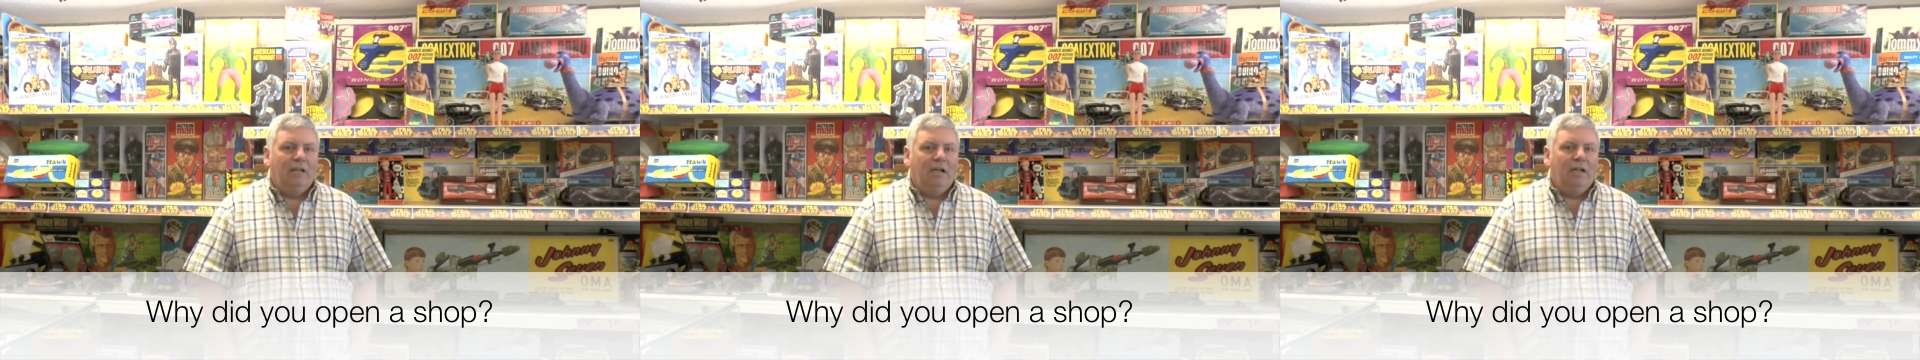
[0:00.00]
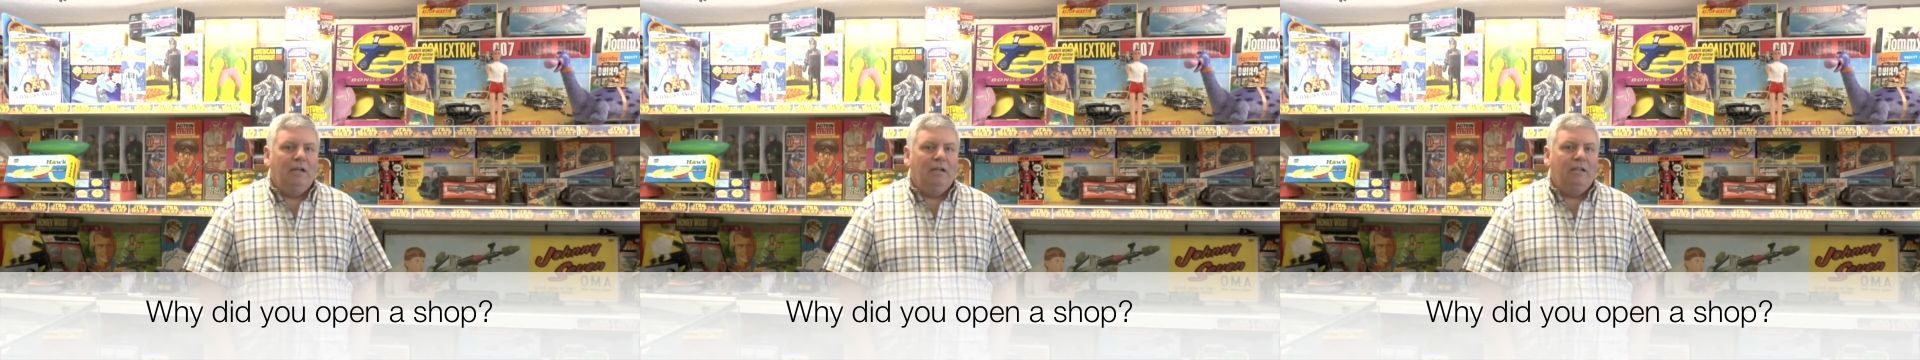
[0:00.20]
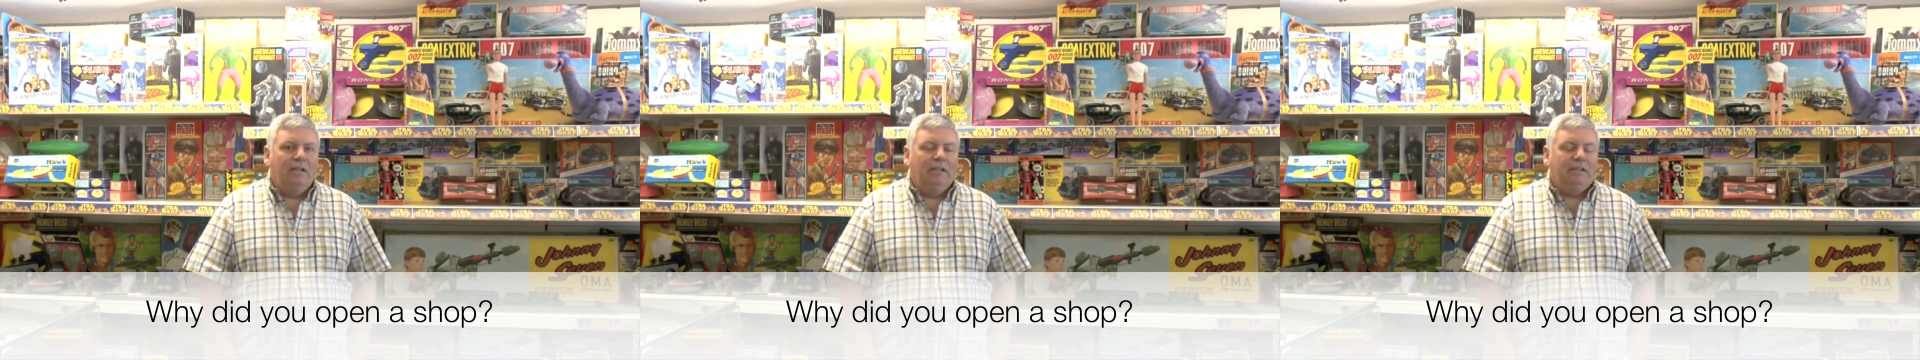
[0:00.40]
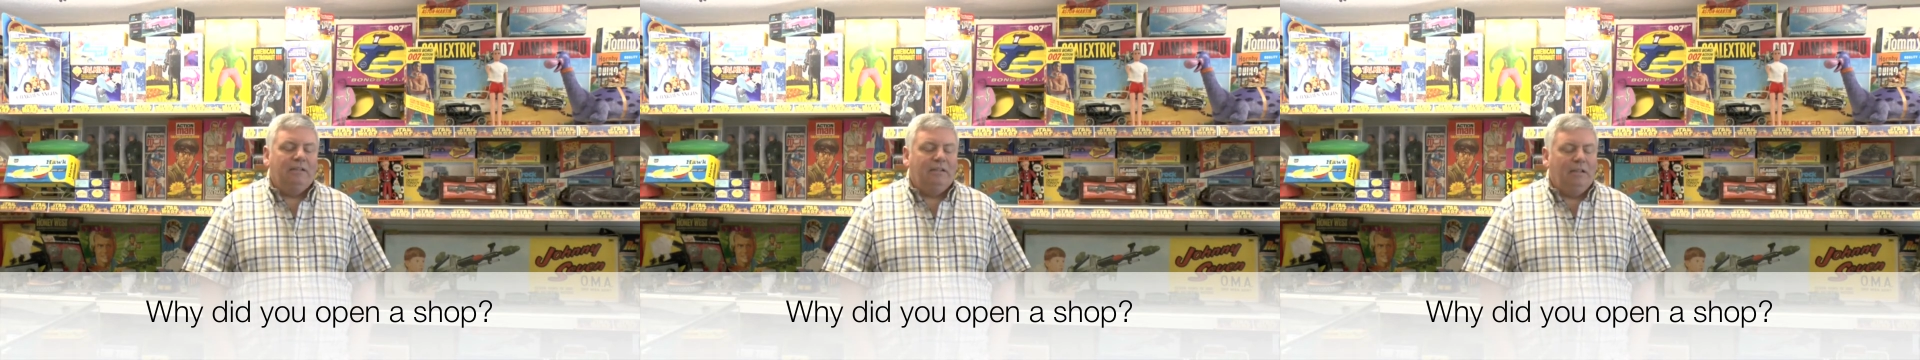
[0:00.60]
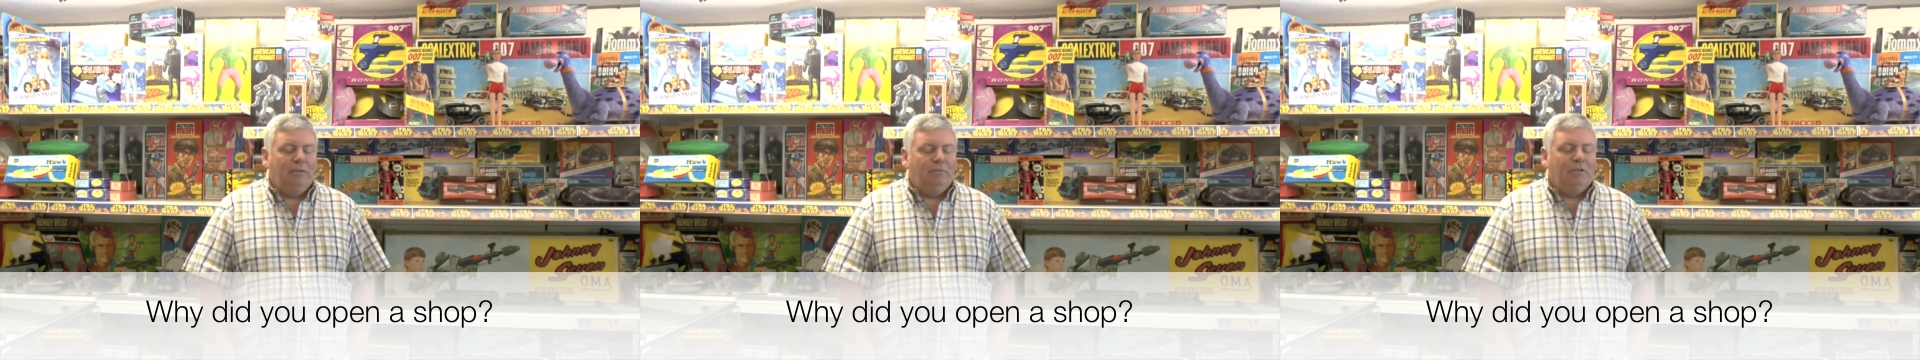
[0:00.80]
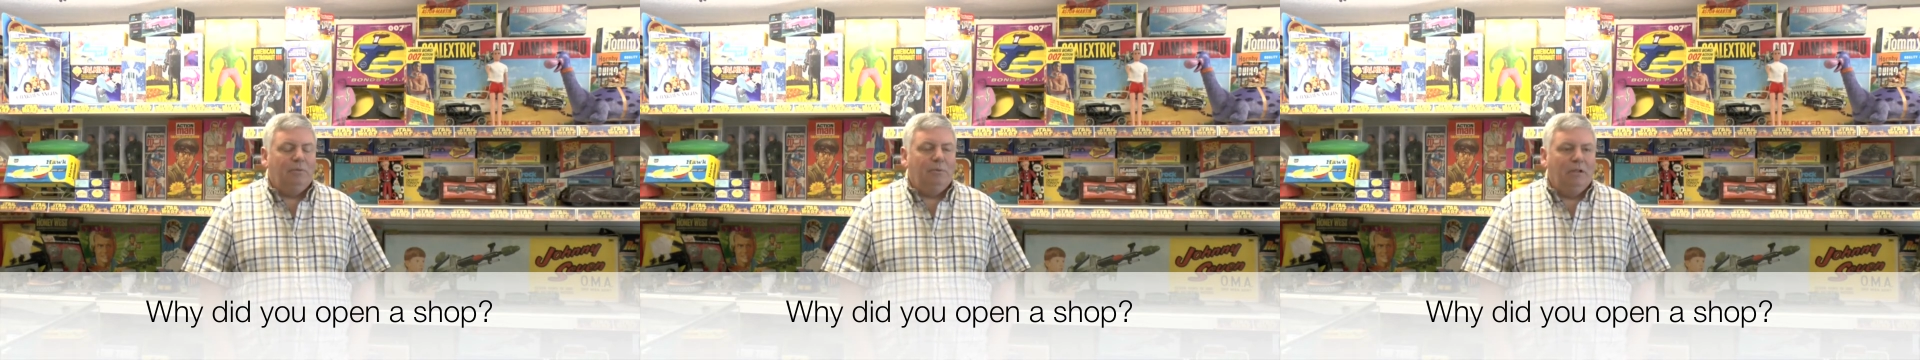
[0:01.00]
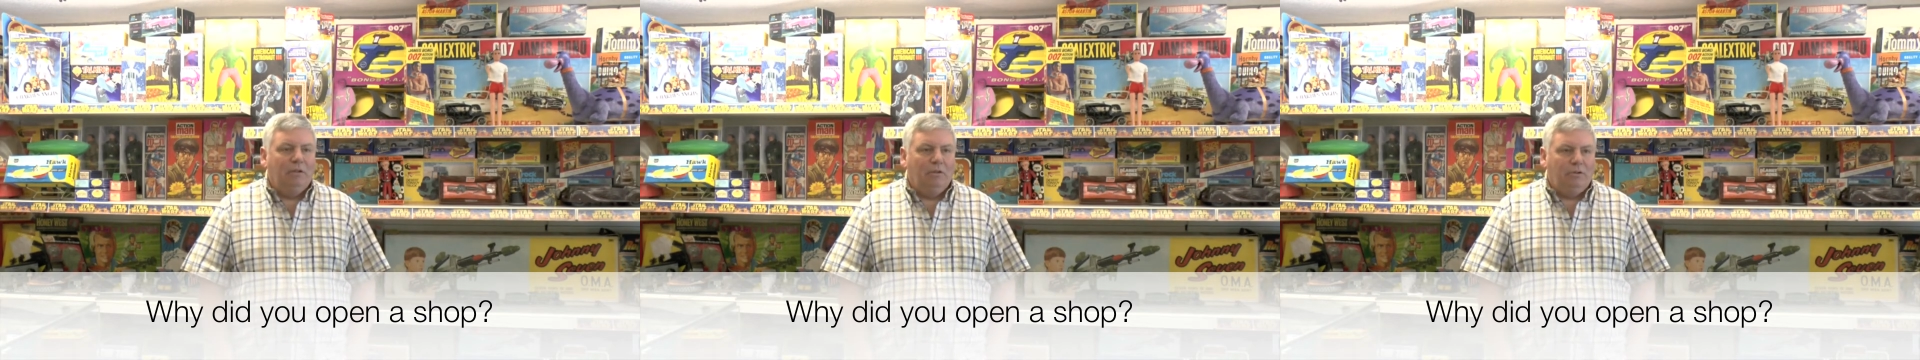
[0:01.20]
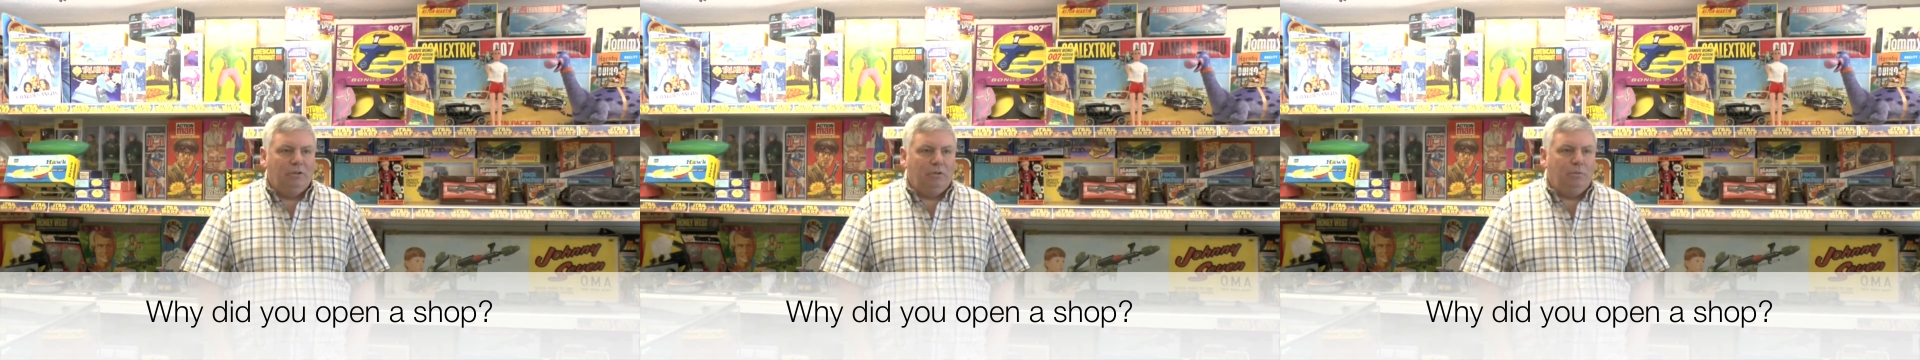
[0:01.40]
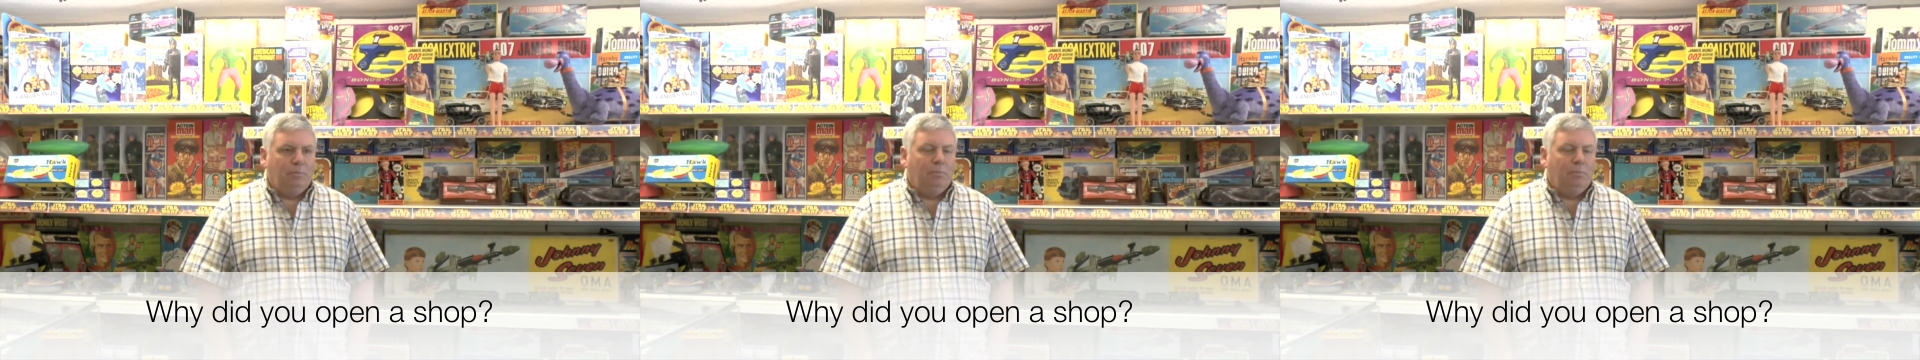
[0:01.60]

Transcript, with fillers: It seemed to be a logical